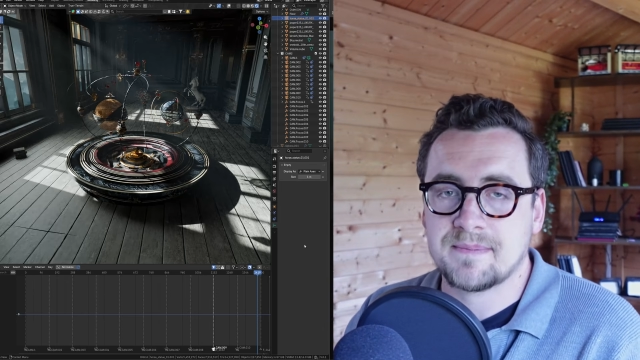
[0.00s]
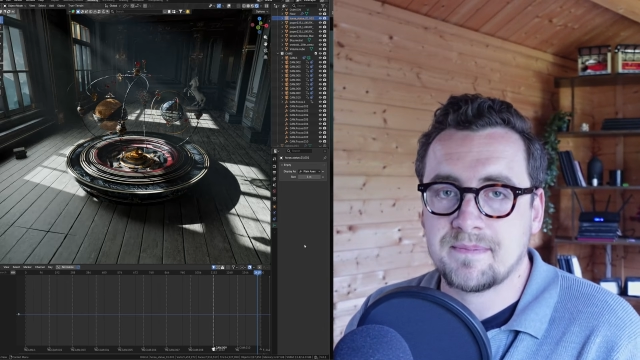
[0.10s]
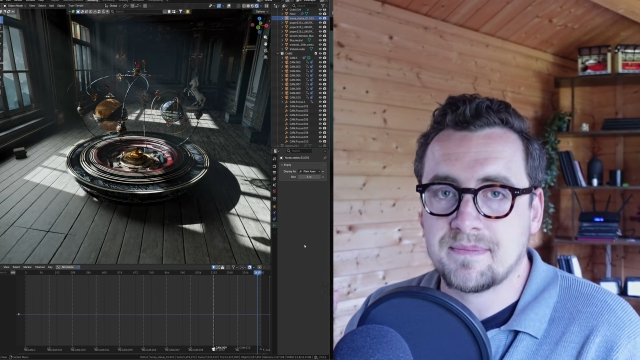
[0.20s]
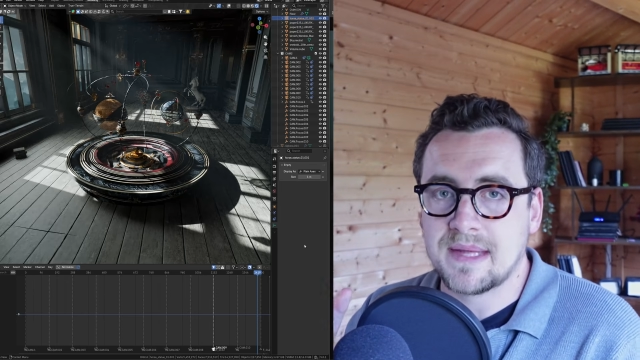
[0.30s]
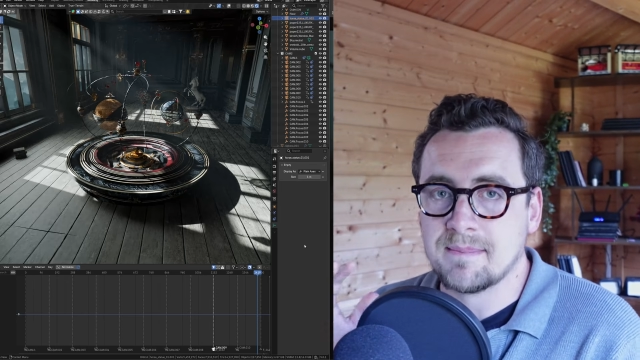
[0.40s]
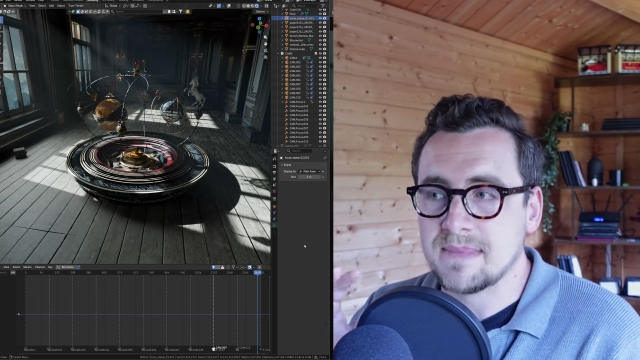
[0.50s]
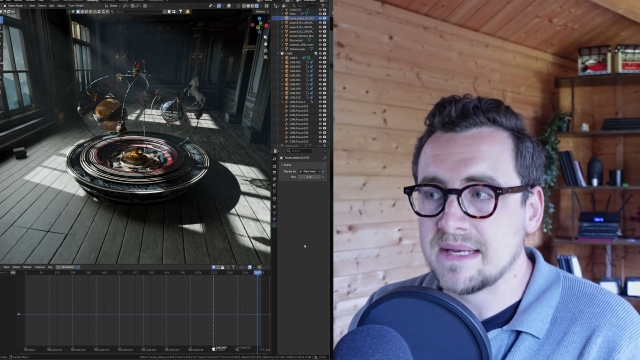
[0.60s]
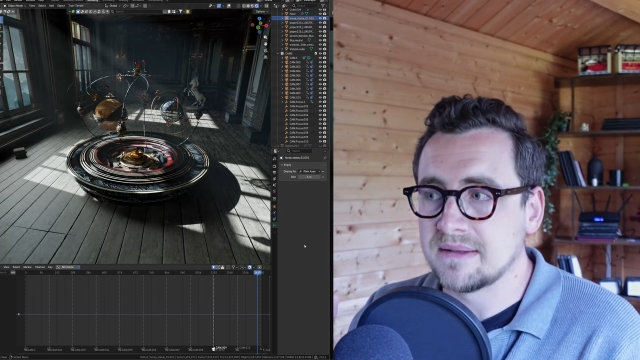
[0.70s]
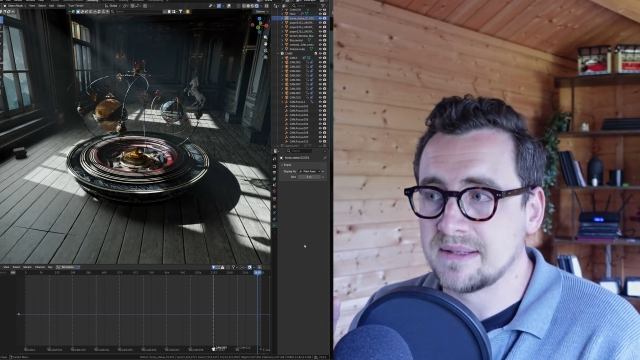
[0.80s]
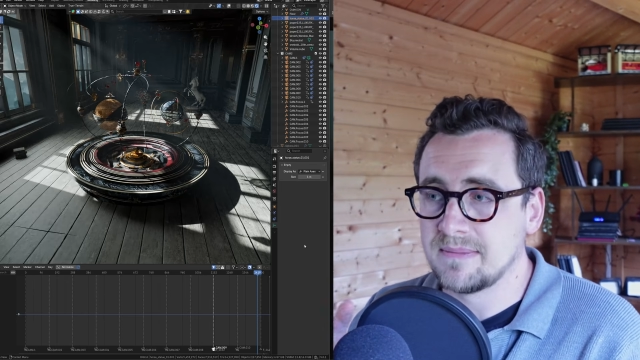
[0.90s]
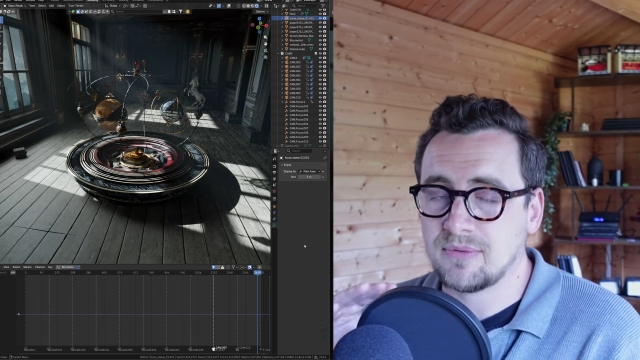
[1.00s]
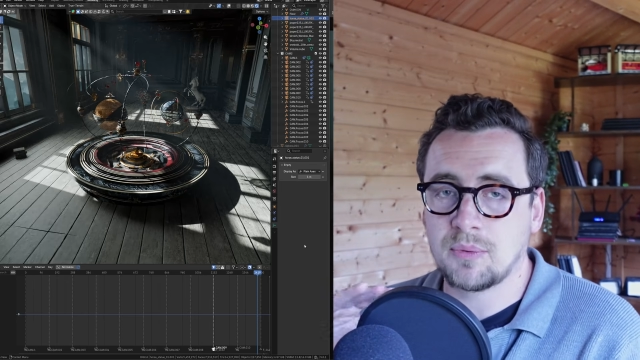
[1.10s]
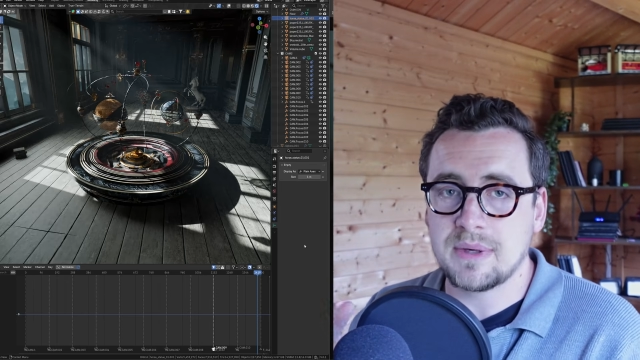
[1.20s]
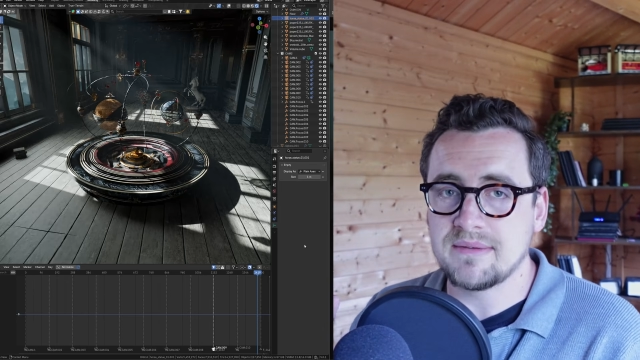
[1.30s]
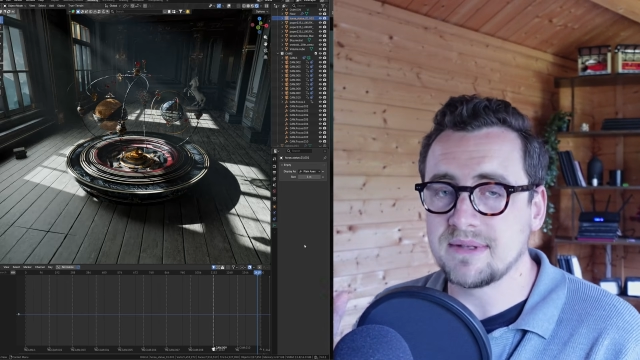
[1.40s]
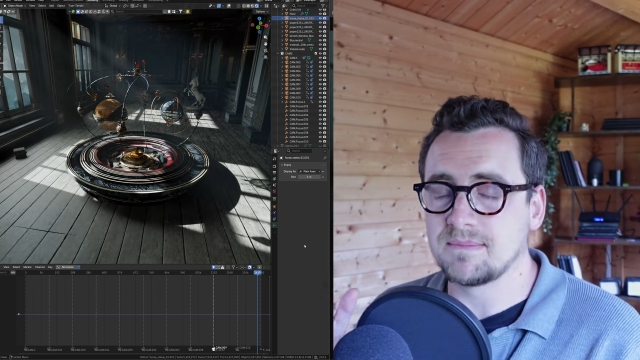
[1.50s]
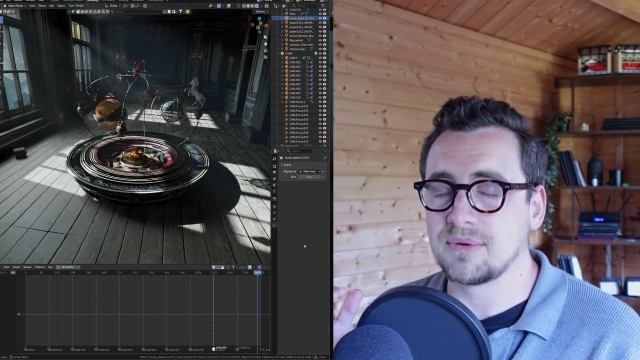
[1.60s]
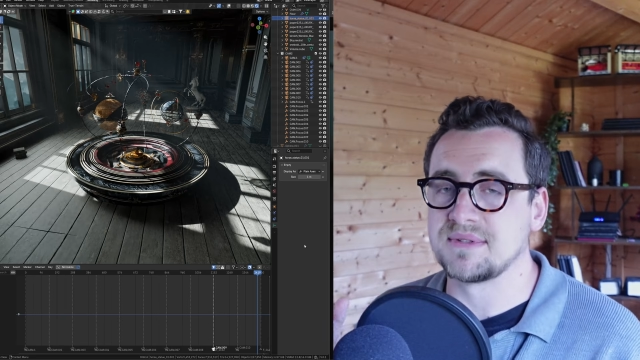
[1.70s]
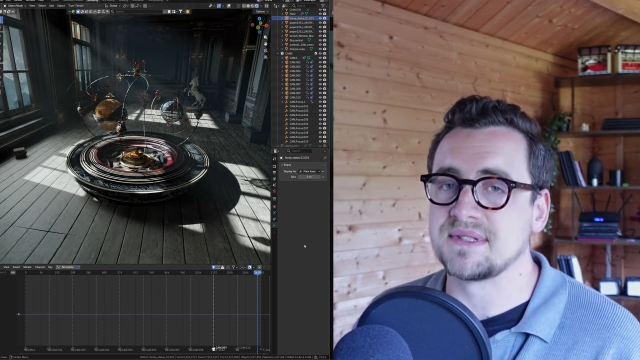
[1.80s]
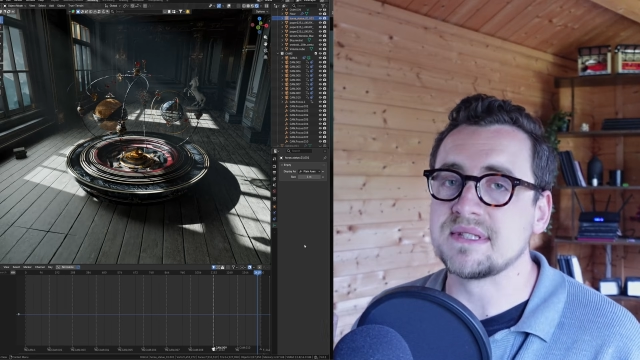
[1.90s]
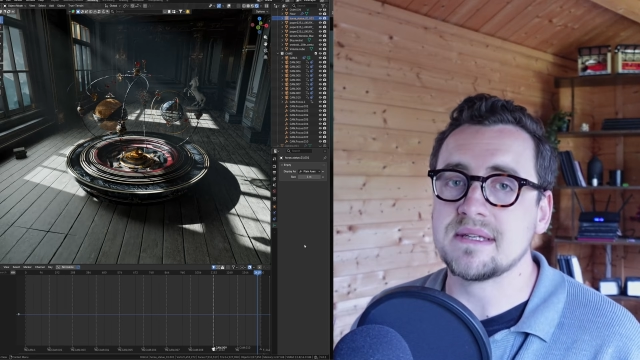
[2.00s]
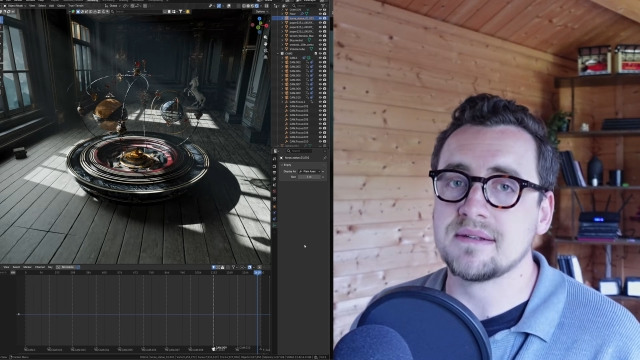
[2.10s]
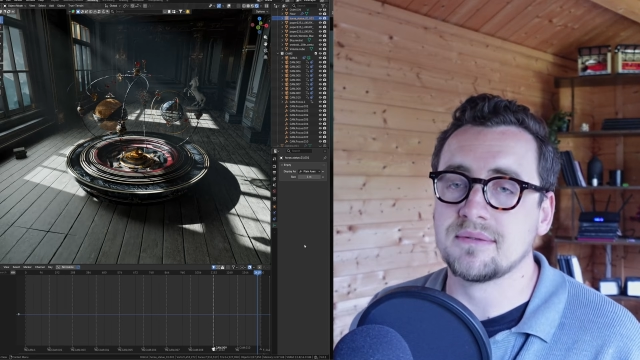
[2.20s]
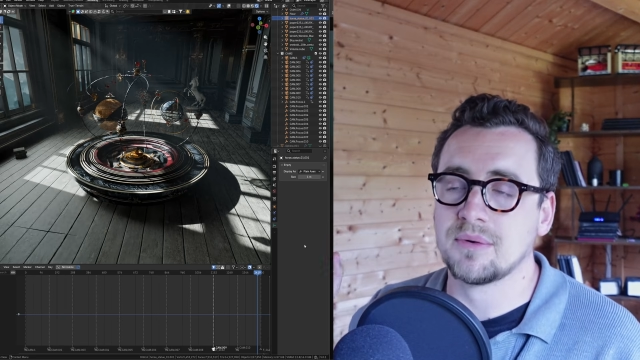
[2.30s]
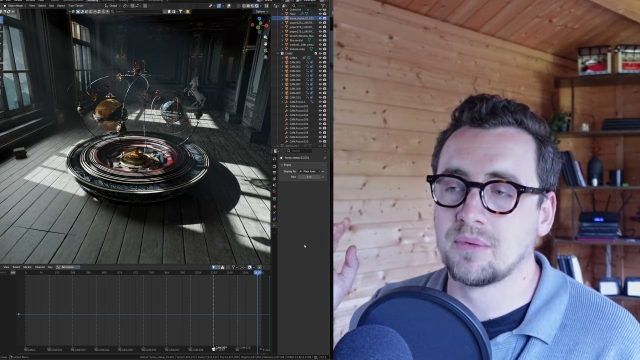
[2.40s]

immediately before we even perceive